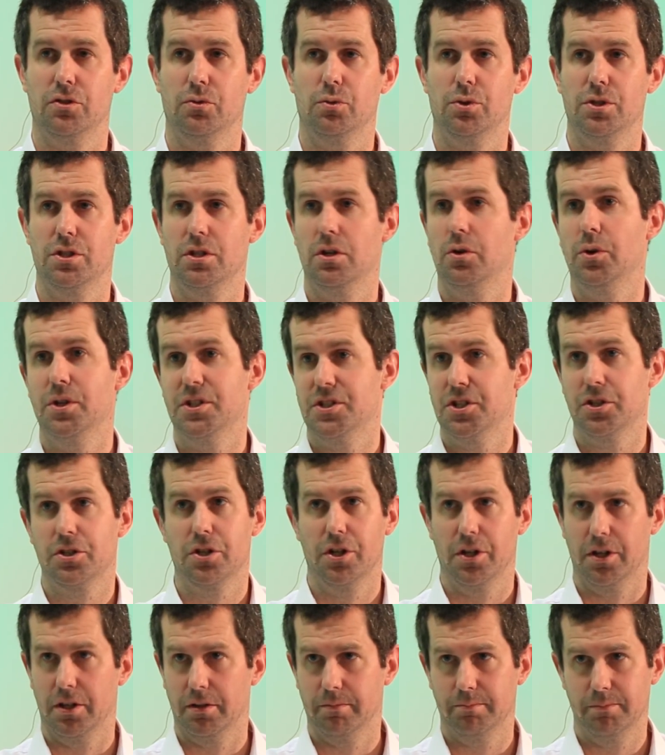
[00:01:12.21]
or is this
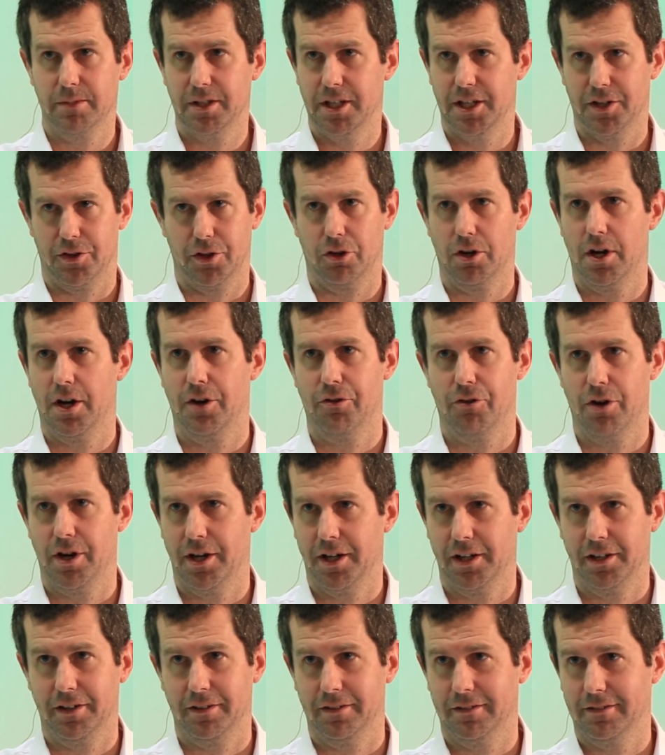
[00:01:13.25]
going to hit the ground
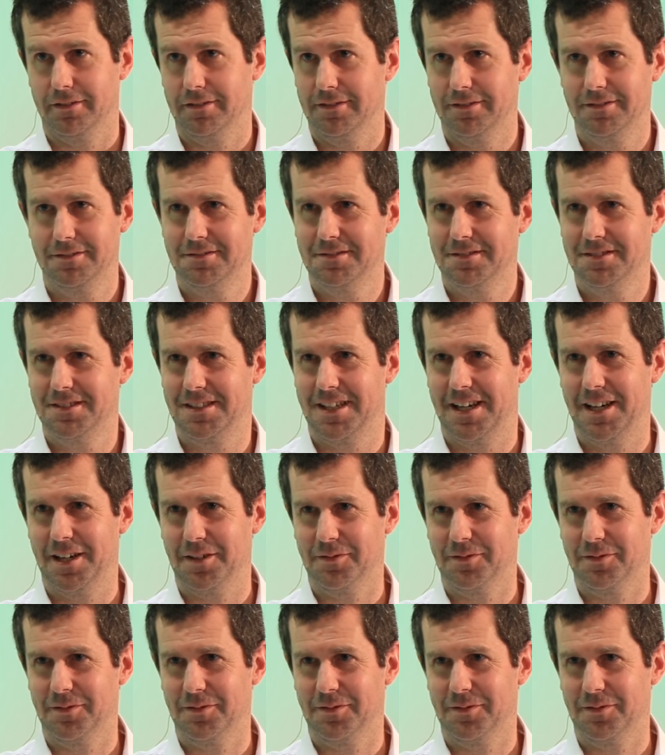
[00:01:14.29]
running and kind